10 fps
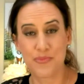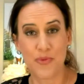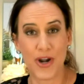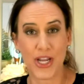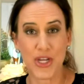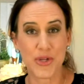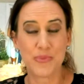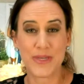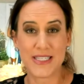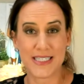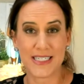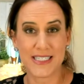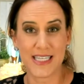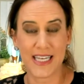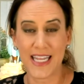running new
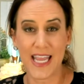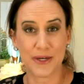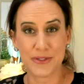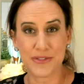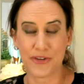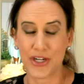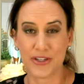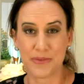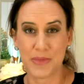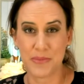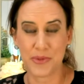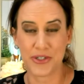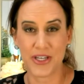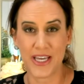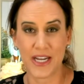business and accounts for other
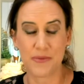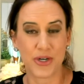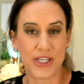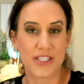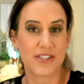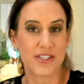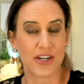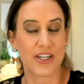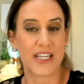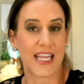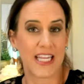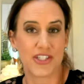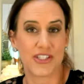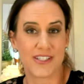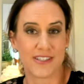people. And I wanted to start an
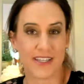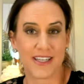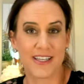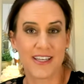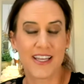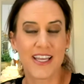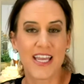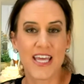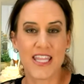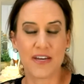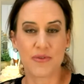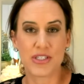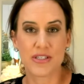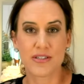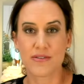agency that
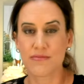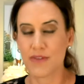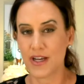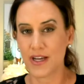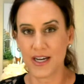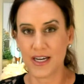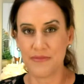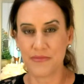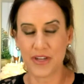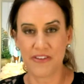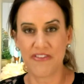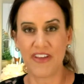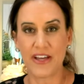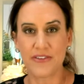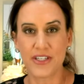was kind of
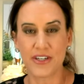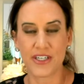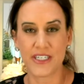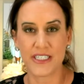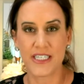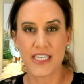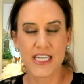founded on